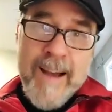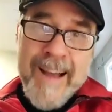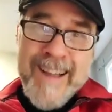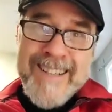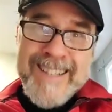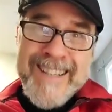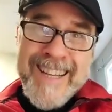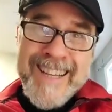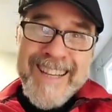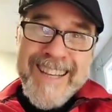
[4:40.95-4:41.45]

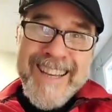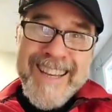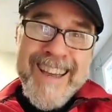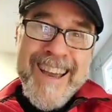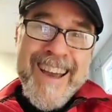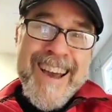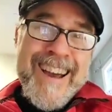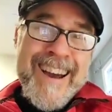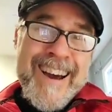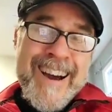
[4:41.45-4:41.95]
Actually,
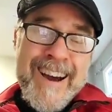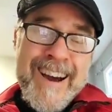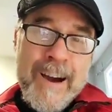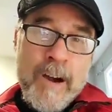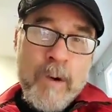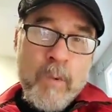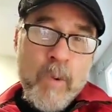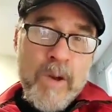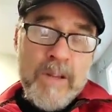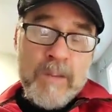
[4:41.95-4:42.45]

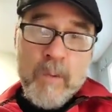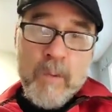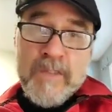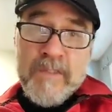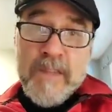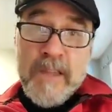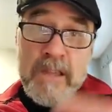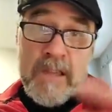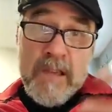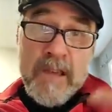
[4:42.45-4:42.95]
what
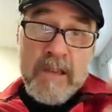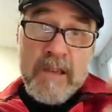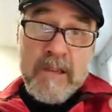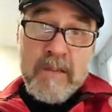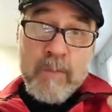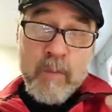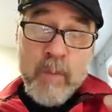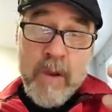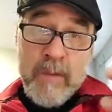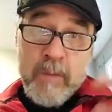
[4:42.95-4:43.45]
this
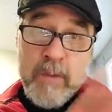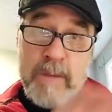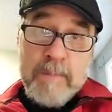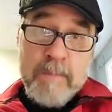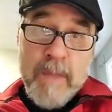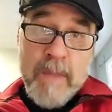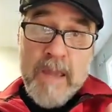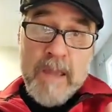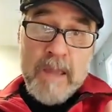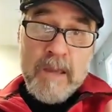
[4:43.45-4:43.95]
is, when we
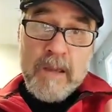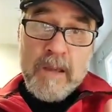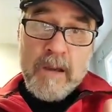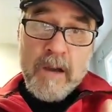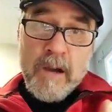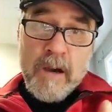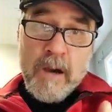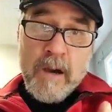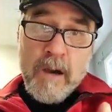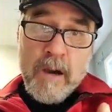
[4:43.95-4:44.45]
make
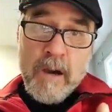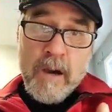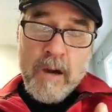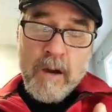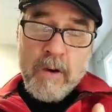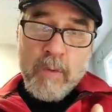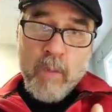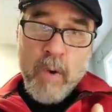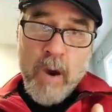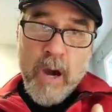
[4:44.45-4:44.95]

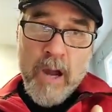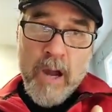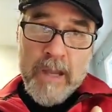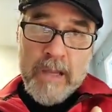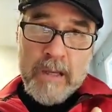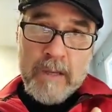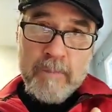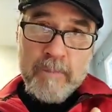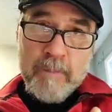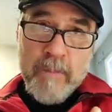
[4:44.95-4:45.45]
a
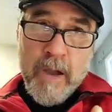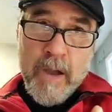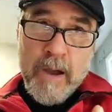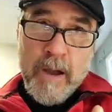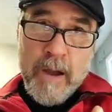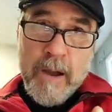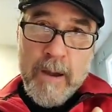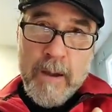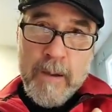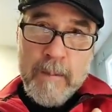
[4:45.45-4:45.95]
wine,
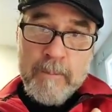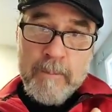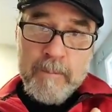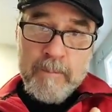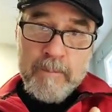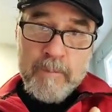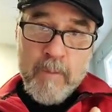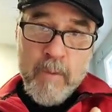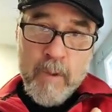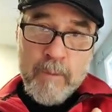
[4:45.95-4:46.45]

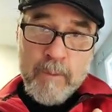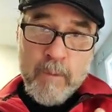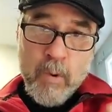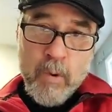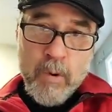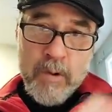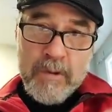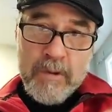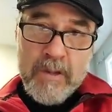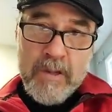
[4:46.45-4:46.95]
of
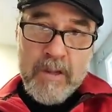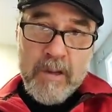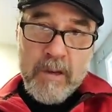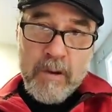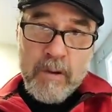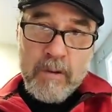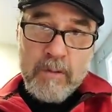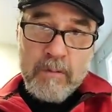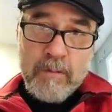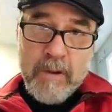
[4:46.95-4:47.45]
course,
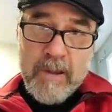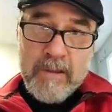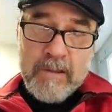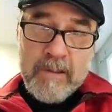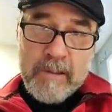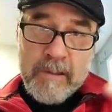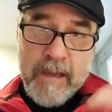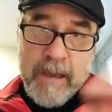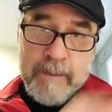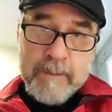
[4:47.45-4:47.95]

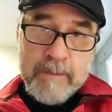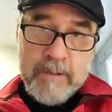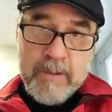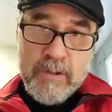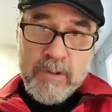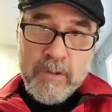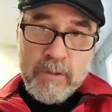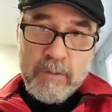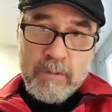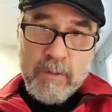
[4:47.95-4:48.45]
it's left
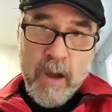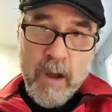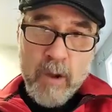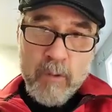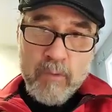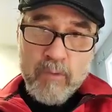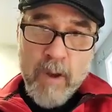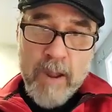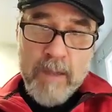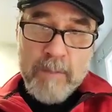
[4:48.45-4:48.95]
to
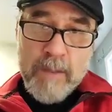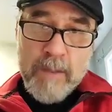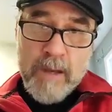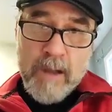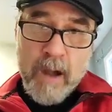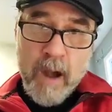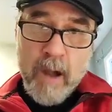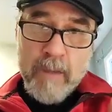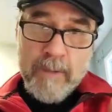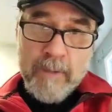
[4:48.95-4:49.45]

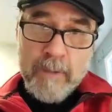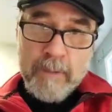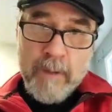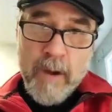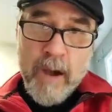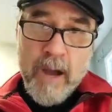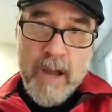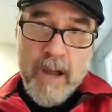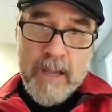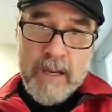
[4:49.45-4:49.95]
ripen on the
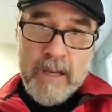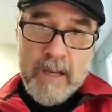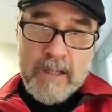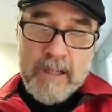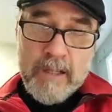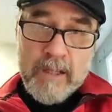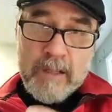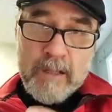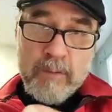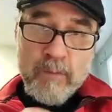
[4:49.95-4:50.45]
vine
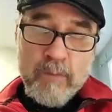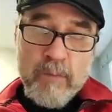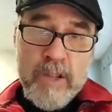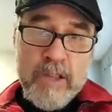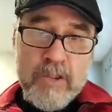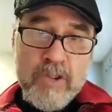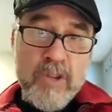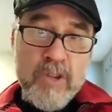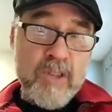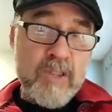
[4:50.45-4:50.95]
until it
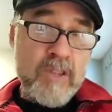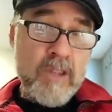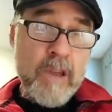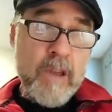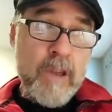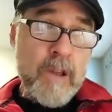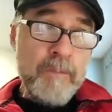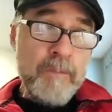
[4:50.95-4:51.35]
reaches